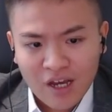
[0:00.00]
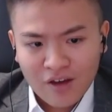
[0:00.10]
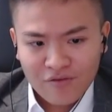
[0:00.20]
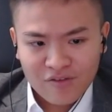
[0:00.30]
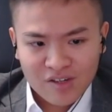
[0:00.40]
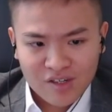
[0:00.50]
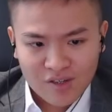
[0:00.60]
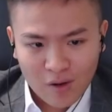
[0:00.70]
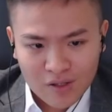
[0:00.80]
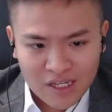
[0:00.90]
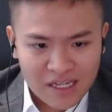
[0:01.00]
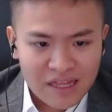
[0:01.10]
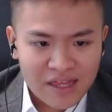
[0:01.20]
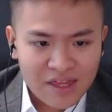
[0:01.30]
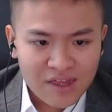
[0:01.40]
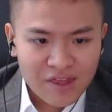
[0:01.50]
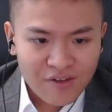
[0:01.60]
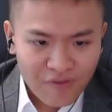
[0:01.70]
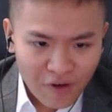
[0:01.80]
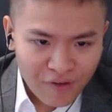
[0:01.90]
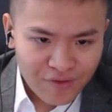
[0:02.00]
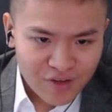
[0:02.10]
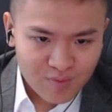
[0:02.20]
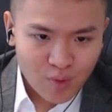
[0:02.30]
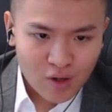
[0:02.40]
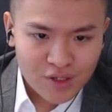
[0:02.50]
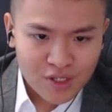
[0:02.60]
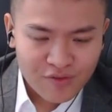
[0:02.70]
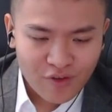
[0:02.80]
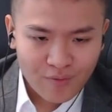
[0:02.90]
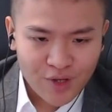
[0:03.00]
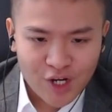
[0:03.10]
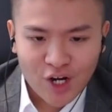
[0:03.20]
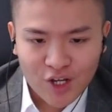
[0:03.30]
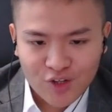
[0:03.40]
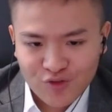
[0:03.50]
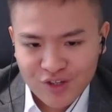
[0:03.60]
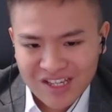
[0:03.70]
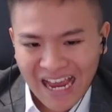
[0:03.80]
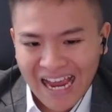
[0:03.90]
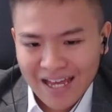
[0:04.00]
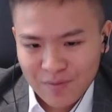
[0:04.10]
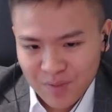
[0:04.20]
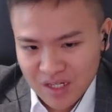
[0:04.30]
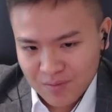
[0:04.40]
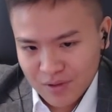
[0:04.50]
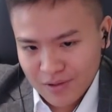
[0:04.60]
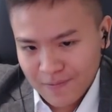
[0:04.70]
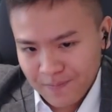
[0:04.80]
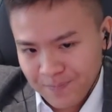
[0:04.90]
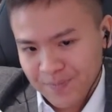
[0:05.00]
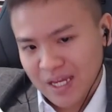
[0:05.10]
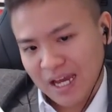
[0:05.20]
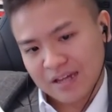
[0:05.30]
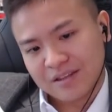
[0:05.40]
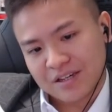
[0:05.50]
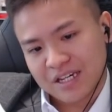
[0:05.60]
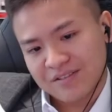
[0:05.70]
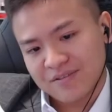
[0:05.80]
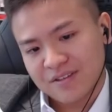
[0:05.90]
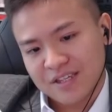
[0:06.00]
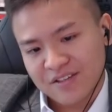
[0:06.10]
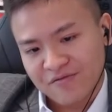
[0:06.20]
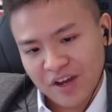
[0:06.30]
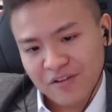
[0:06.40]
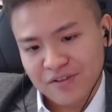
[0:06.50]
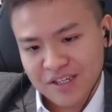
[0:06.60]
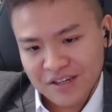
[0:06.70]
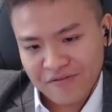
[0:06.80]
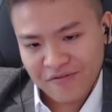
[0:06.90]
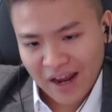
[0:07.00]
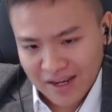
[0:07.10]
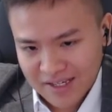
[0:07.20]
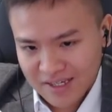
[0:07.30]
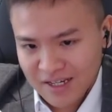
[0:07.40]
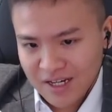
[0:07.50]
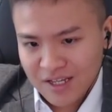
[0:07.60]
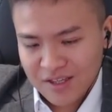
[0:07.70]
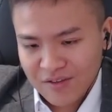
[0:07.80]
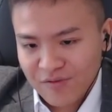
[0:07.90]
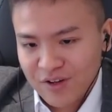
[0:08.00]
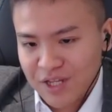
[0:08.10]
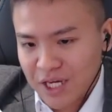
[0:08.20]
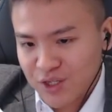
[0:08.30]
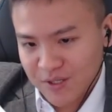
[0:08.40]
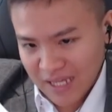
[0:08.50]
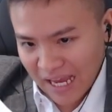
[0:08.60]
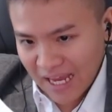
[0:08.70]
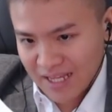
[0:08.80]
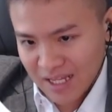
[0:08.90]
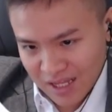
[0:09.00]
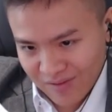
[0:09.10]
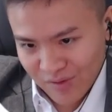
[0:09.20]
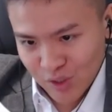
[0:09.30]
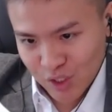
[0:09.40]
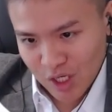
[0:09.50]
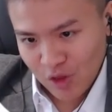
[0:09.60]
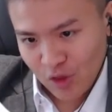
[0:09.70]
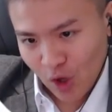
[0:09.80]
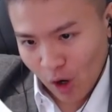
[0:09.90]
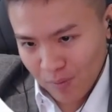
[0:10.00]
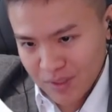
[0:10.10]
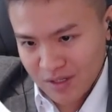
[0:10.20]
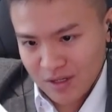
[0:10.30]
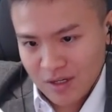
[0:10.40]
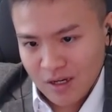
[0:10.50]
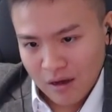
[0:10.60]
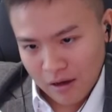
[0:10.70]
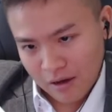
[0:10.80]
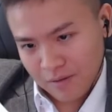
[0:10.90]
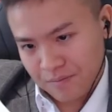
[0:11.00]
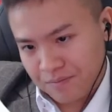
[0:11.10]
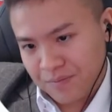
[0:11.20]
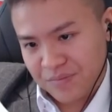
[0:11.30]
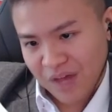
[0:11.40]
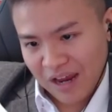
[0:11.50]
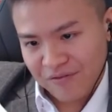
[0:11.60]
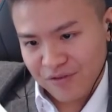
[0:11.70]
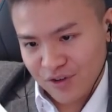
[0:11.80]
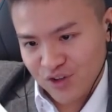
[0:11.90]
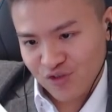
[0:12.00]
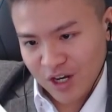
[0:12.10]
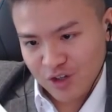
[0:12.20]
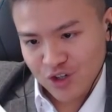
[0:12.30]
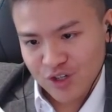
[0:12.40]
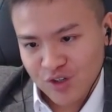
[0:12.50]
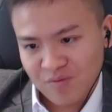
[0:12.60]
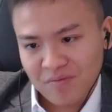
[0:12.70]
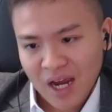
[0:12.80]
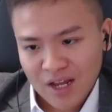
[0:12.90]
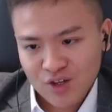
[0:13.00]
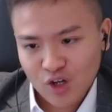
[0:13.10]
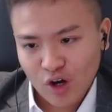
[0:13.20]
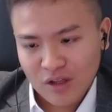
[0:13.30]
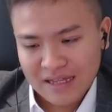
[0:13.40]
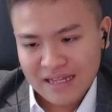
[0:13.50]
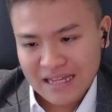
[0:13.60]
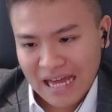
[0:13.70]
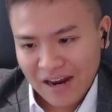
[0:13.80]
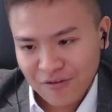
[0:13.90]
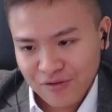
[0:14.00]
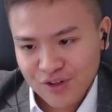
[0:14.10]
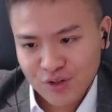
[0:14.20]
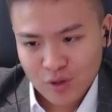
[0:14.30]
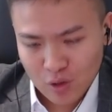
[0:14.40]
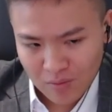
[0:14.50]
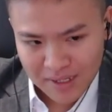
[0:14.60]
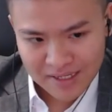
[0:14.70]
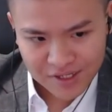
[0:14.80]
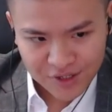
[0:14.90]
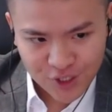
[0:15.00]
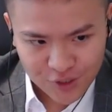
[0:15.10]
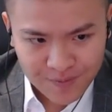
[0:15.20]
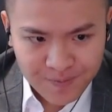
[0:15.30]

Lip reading: results in differing responses from the countries and people. And given these various effects, different nations and individuals adopt uh, diverse strategies to manage or leverage globalization.